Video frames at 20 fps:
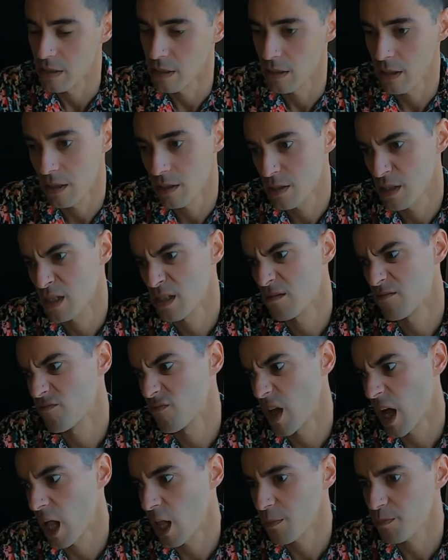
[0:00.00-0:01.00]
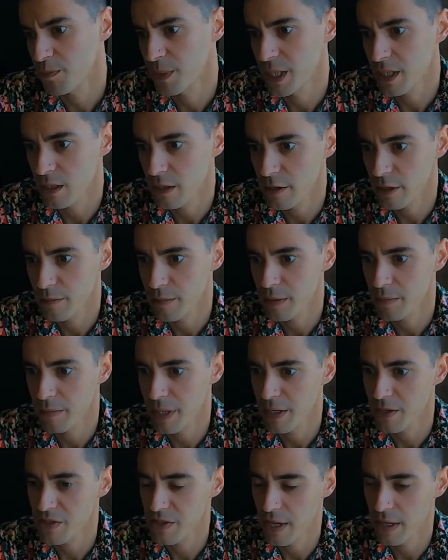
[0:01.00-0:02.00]
That's helped me a little bit
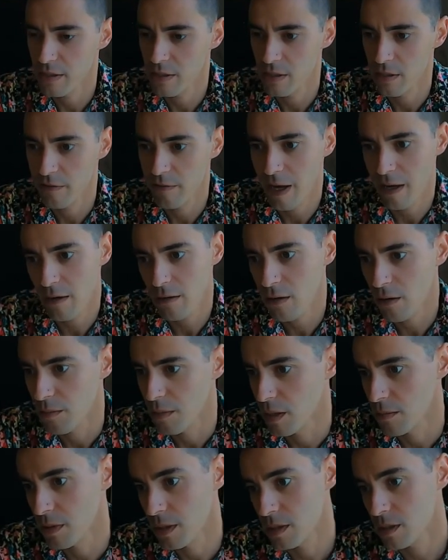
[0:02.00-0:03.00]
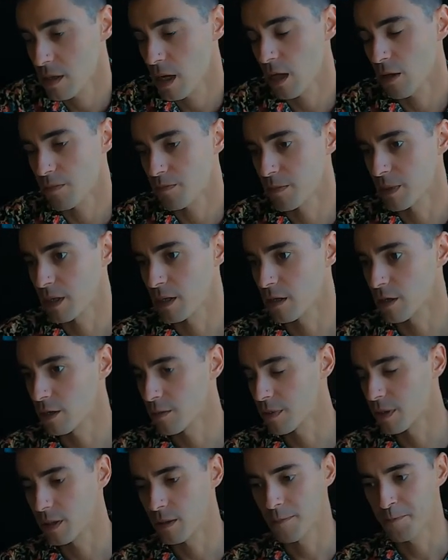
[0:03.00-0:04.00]
make sense of, I don't know, maybe it's helped me a little
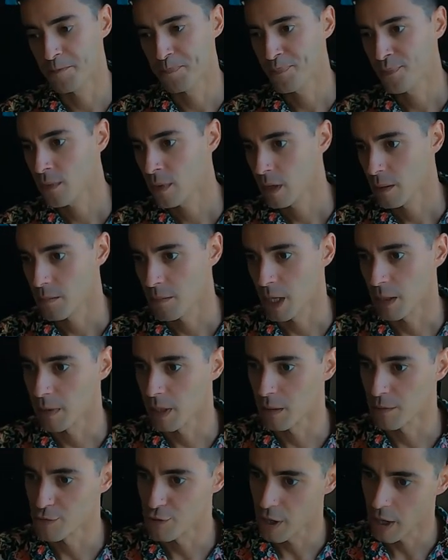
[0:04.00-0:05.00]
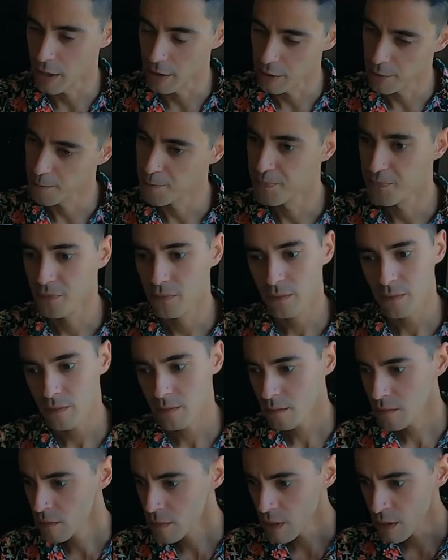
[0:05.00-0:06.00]
bit. Maybe I'm trying to
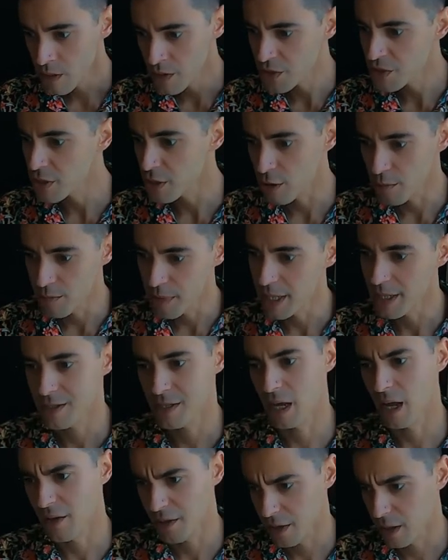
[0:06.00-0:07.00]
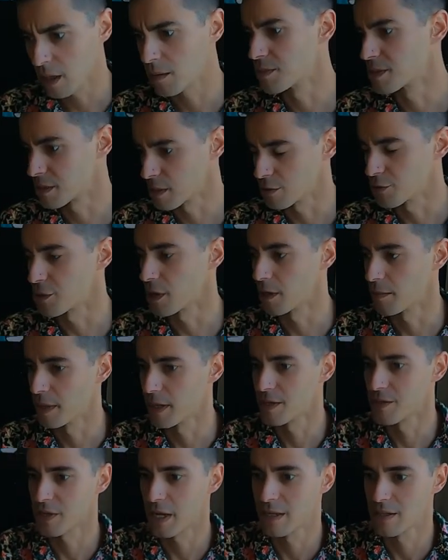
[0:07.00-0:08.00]
still make sense. I think I'm still trying to
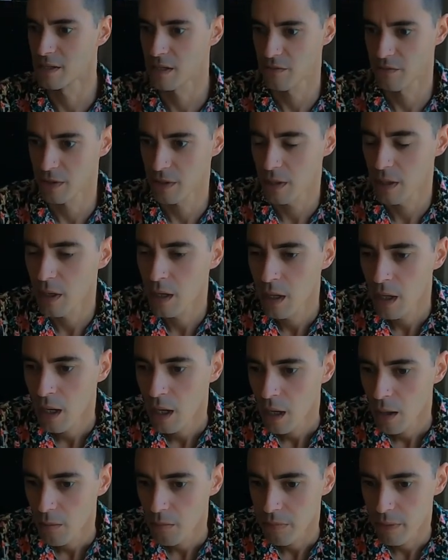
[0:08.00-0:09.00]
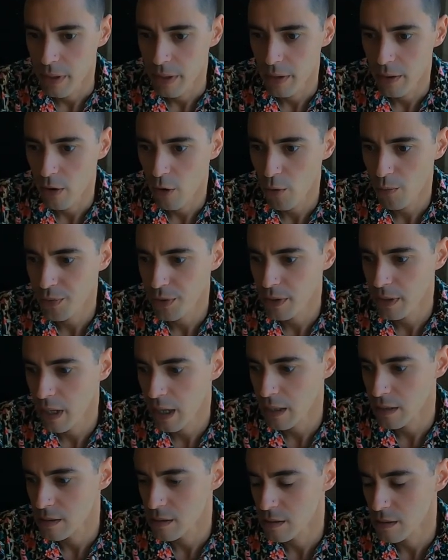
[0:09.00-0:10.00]
make sense of it. But hope you
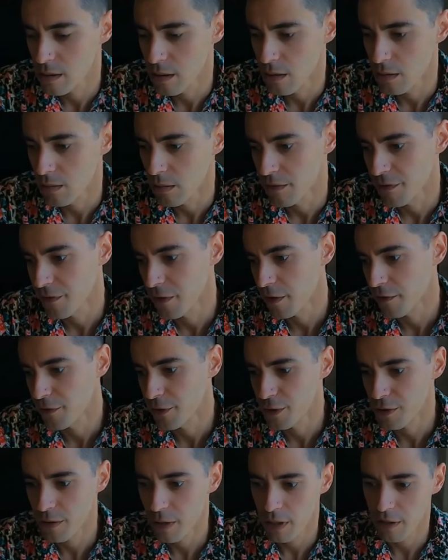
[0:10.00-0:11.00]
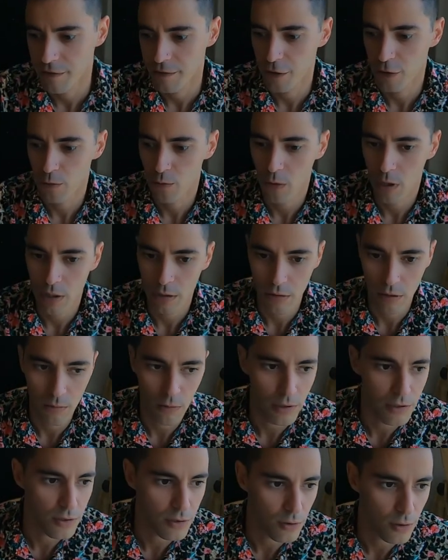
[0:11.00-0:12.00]
guys, you know, if you're wondering
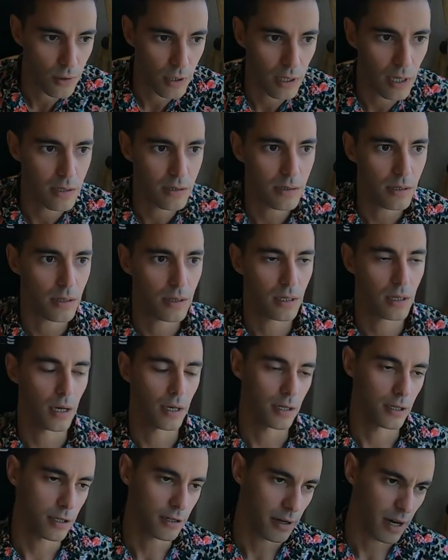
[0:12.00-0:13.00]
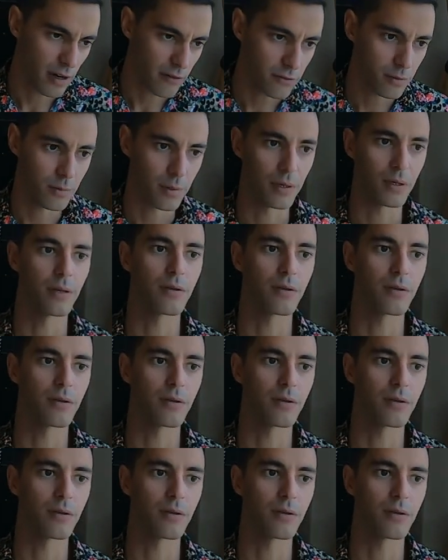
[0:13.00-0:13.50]
what's going on, that's the thing. I hear everybody.